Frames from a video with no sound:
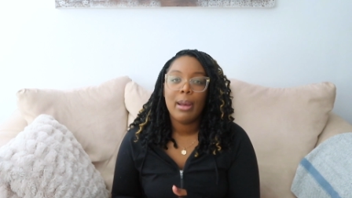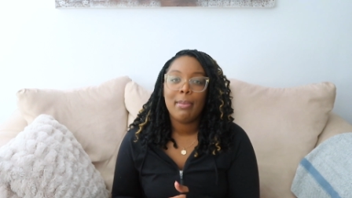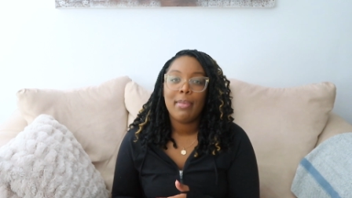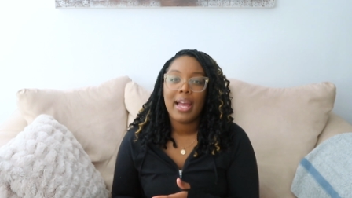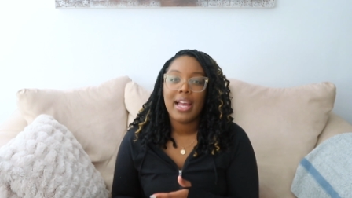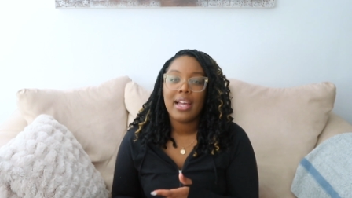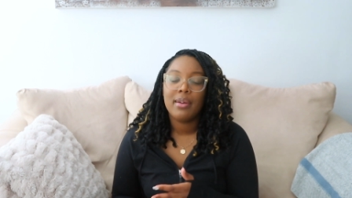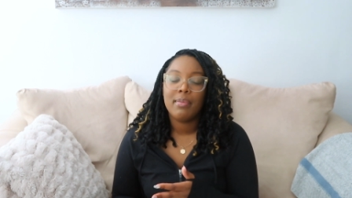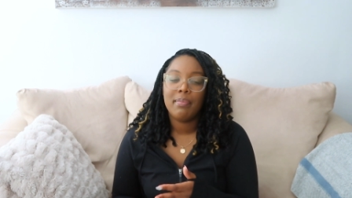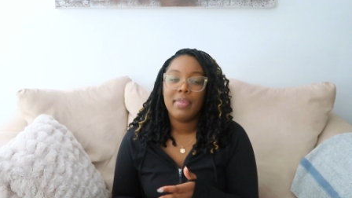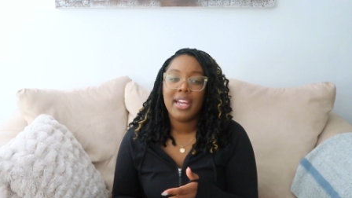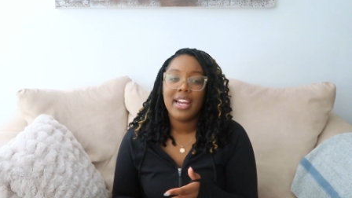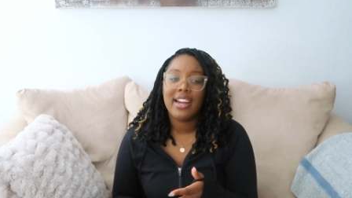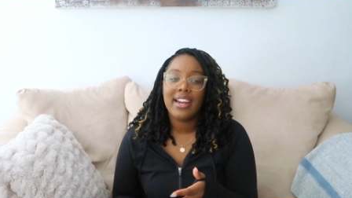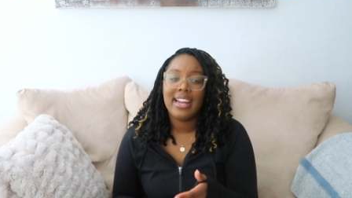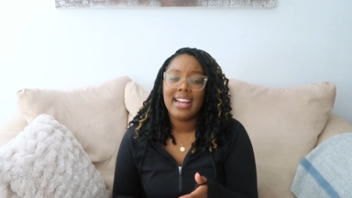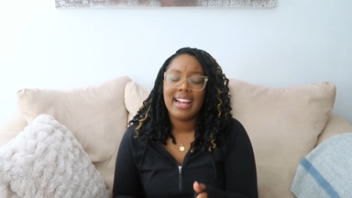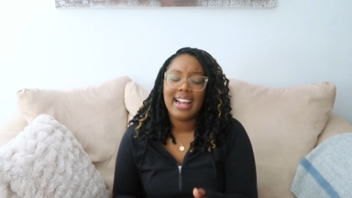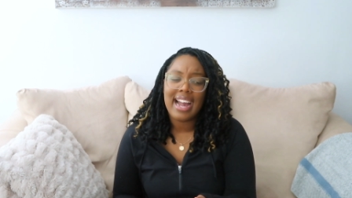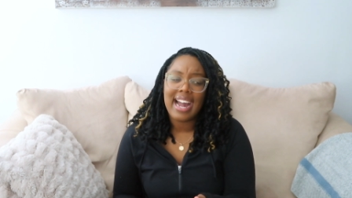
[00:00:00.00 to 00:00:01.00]
am I
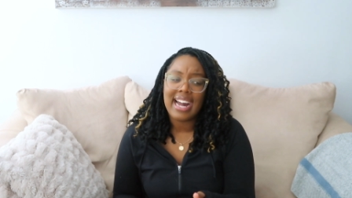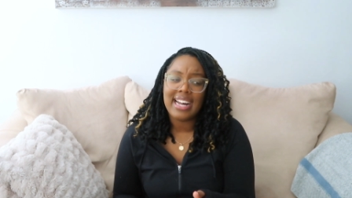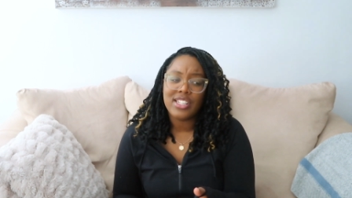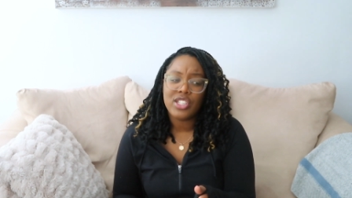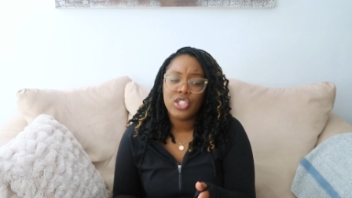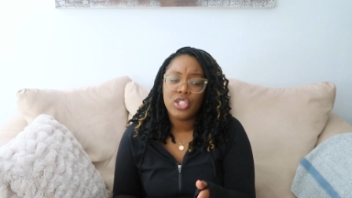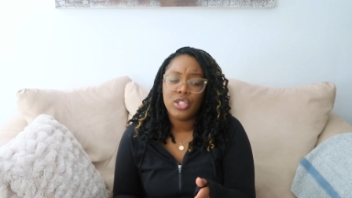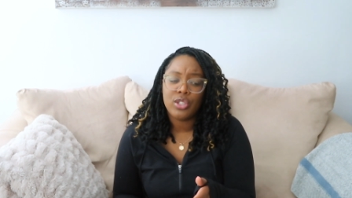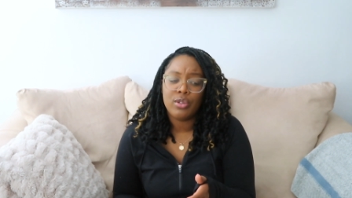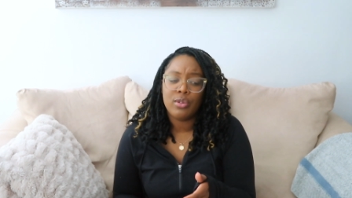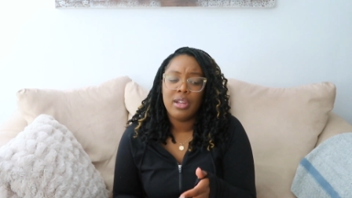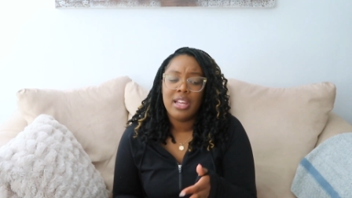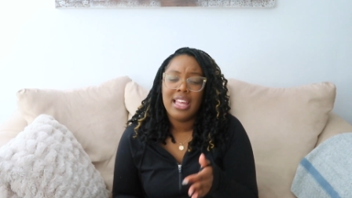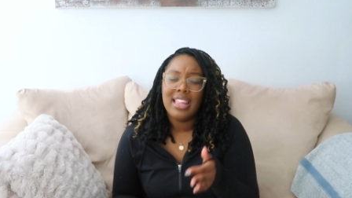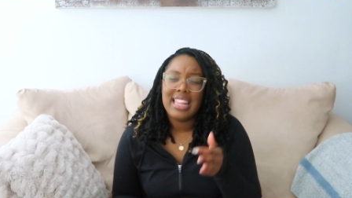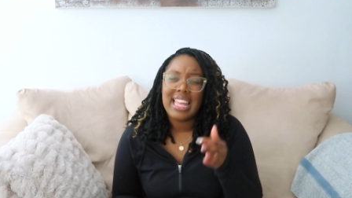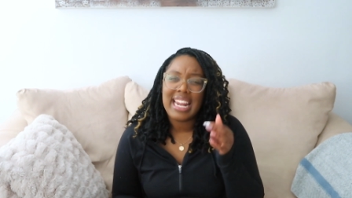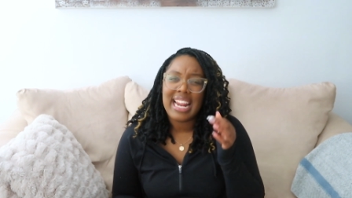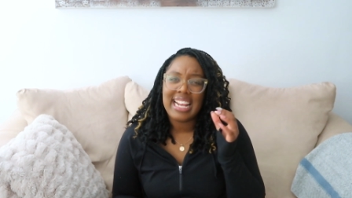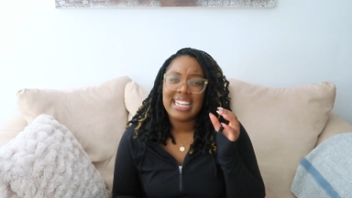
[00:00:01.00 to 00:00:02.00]
comparing God to
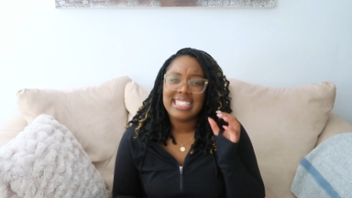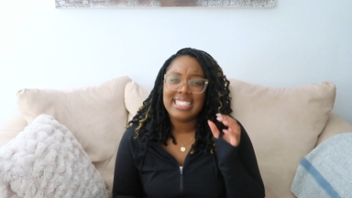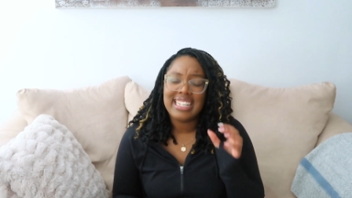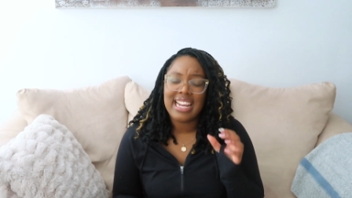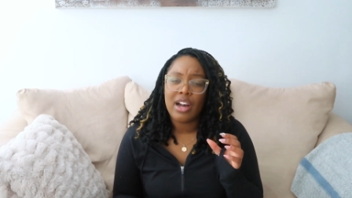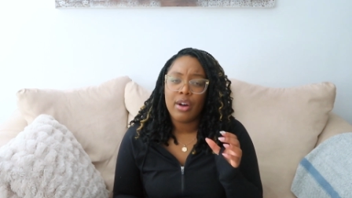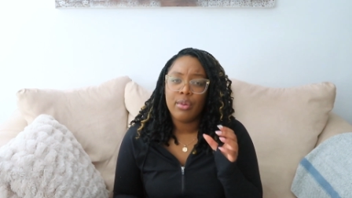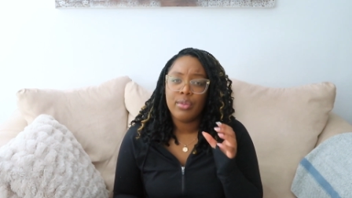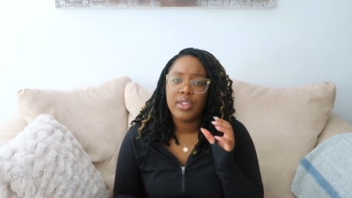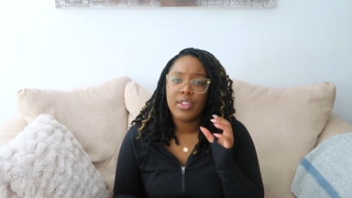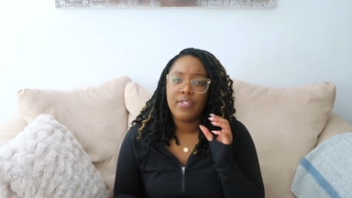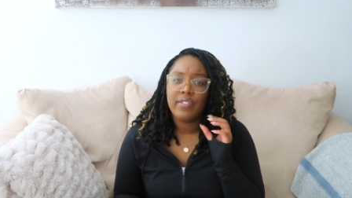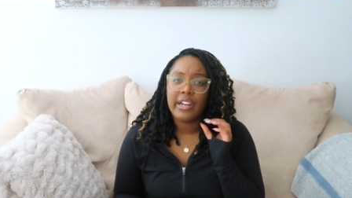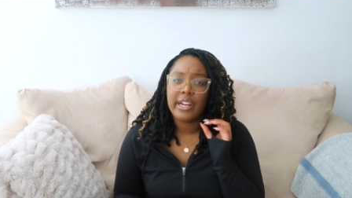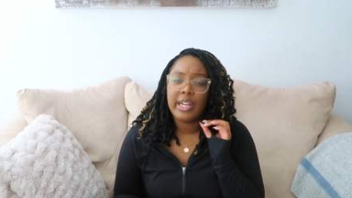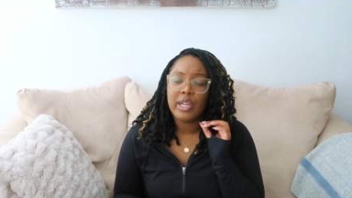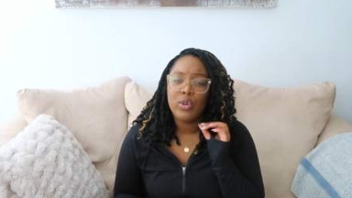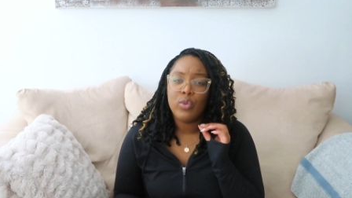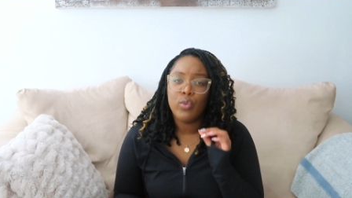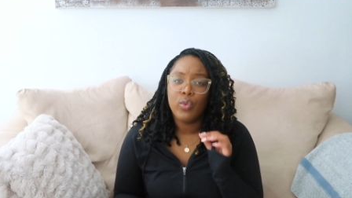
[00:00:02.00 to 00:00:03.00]
that I doubt the
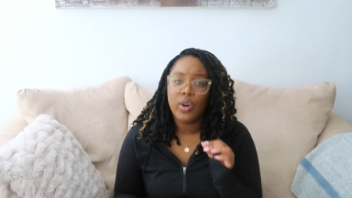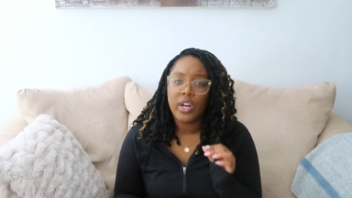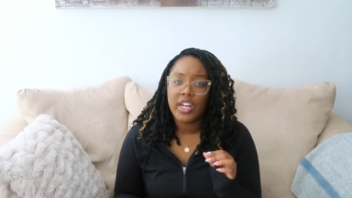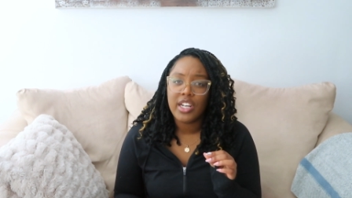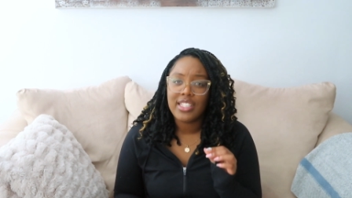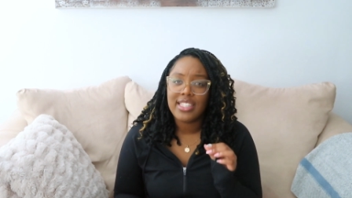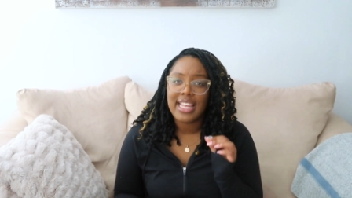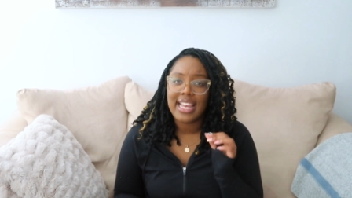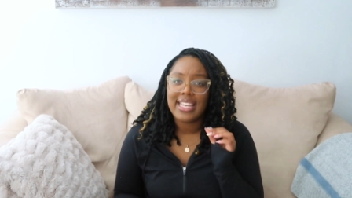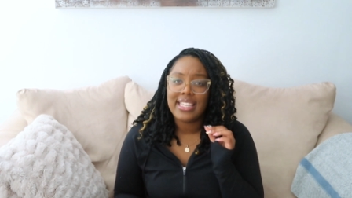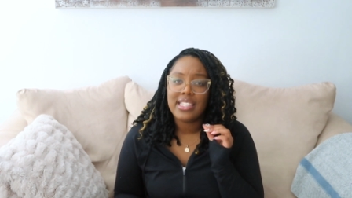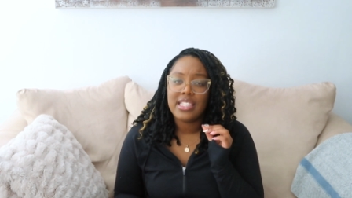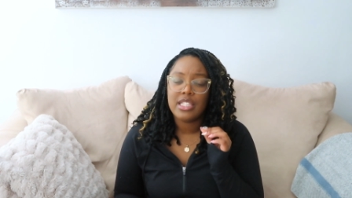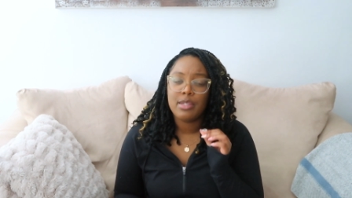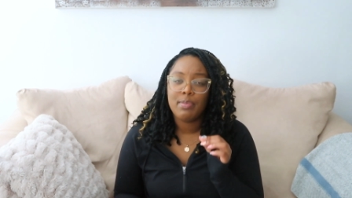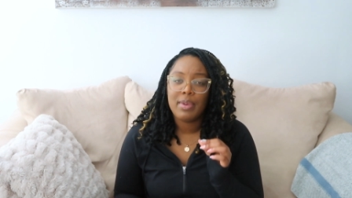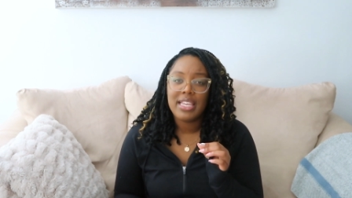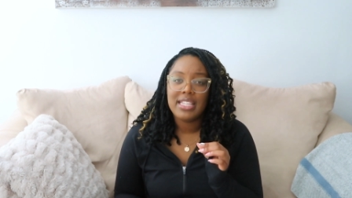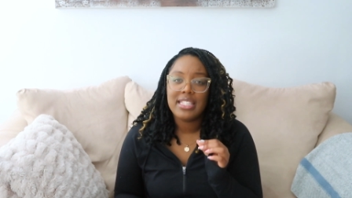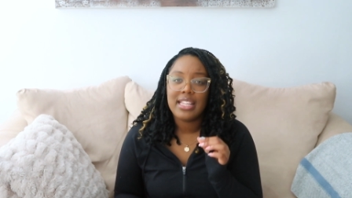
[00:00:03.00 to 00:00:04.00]
very word that he
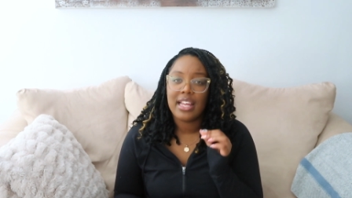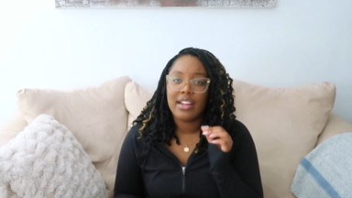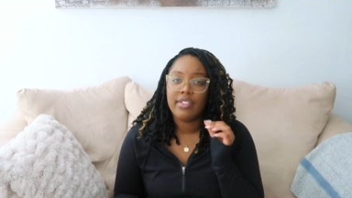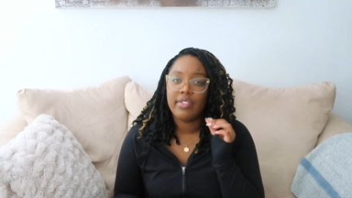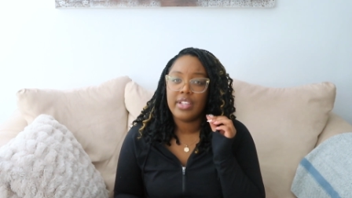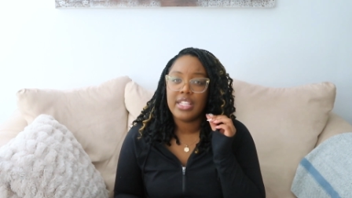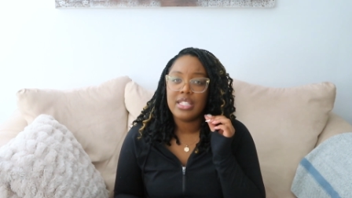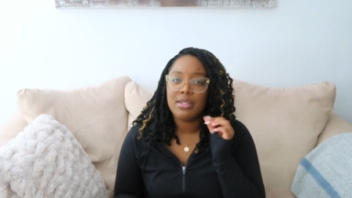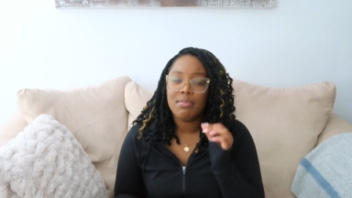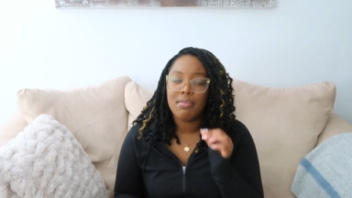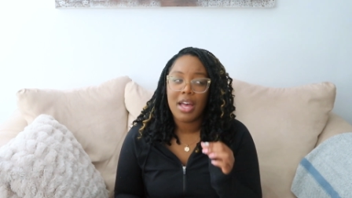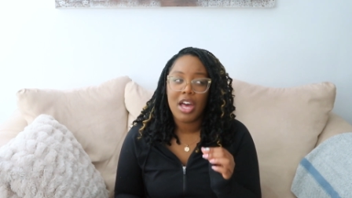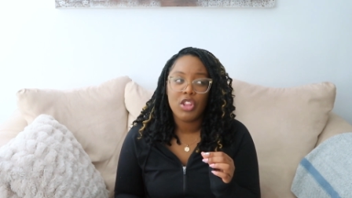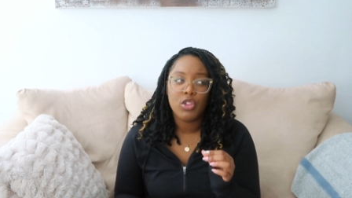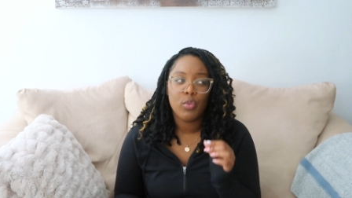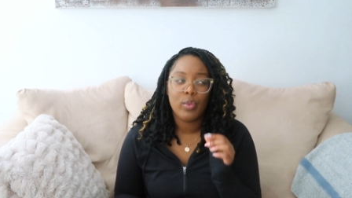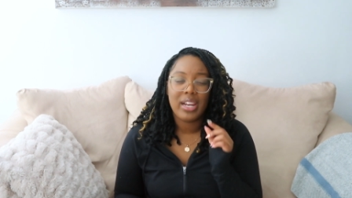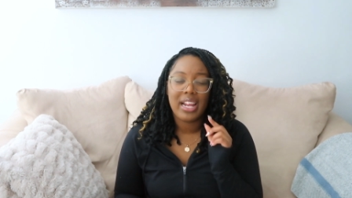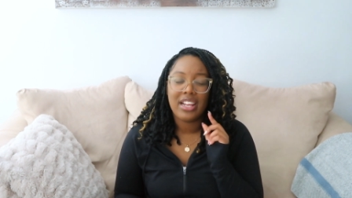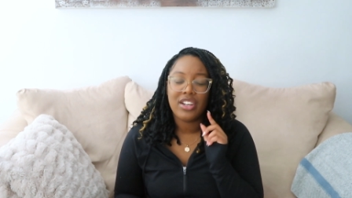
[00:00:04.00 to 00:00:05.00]
speaks out of his
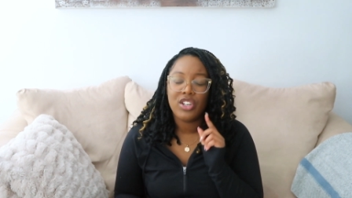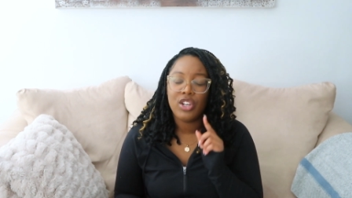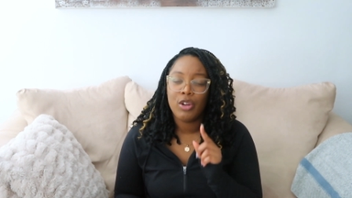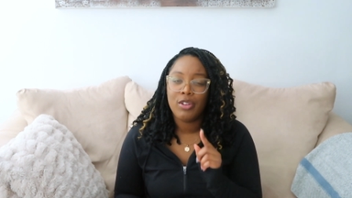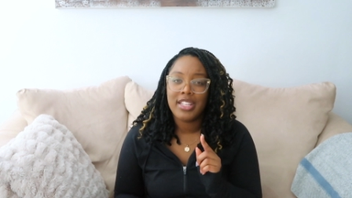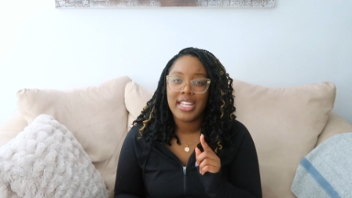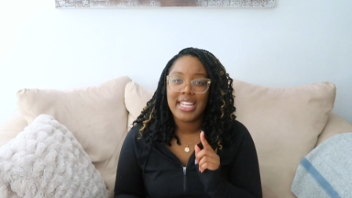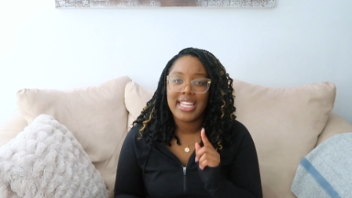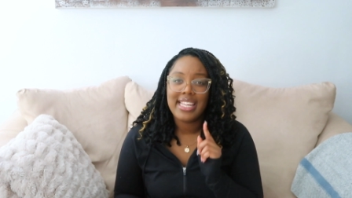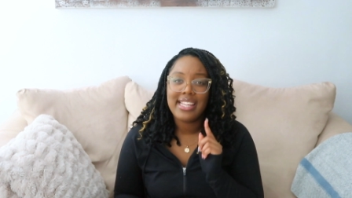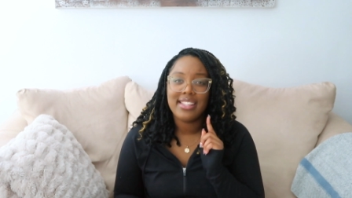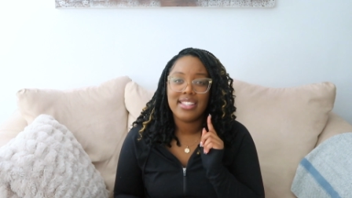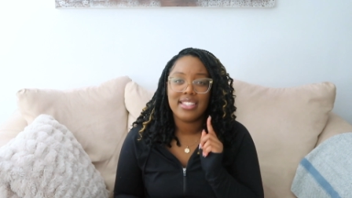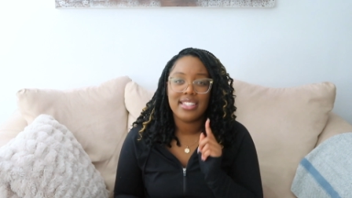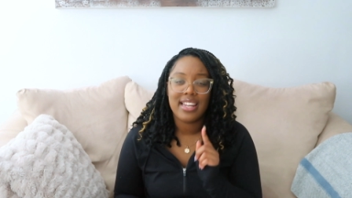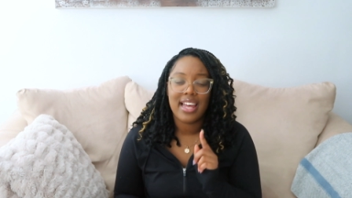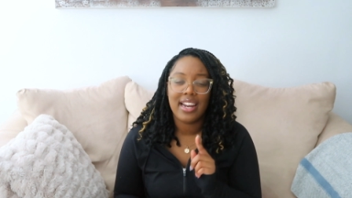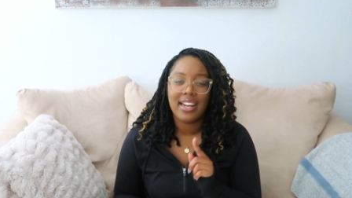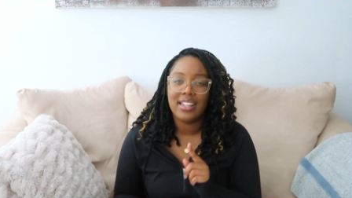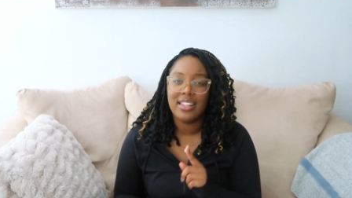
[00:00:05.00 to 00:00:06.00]
mouth when I know that he is
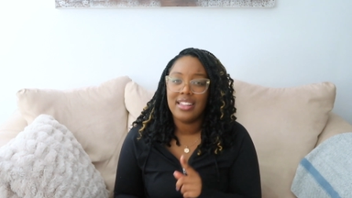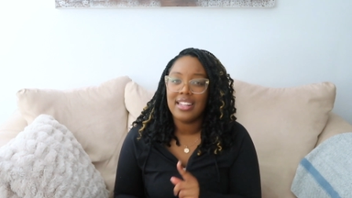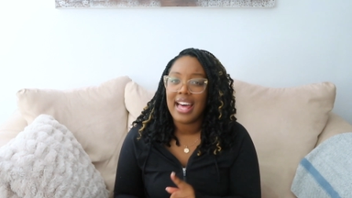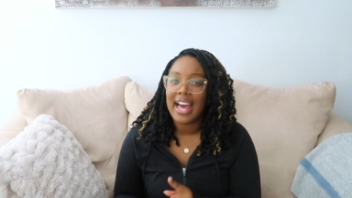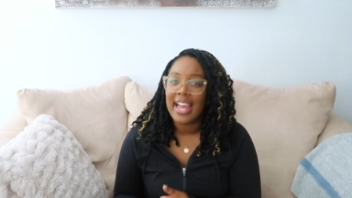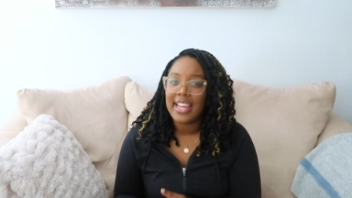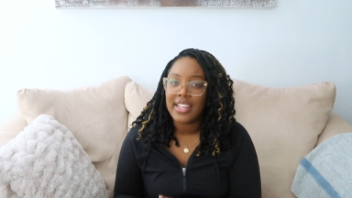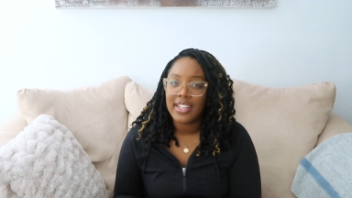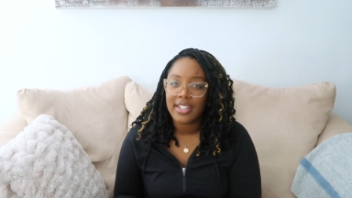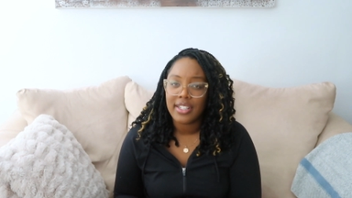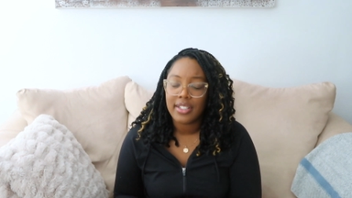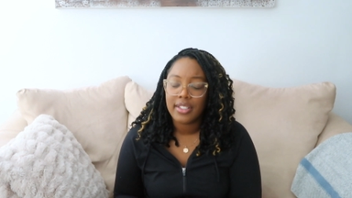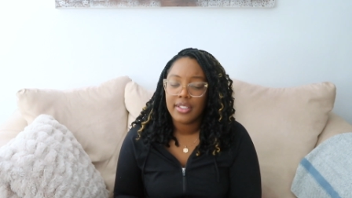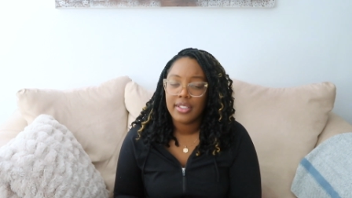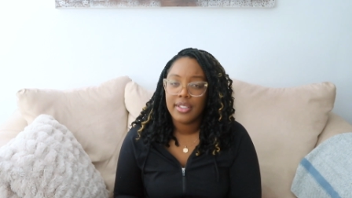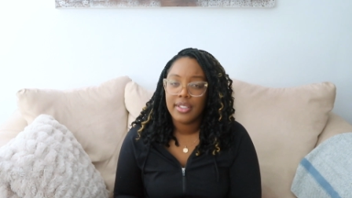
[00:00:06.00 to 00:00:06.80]
not a liar?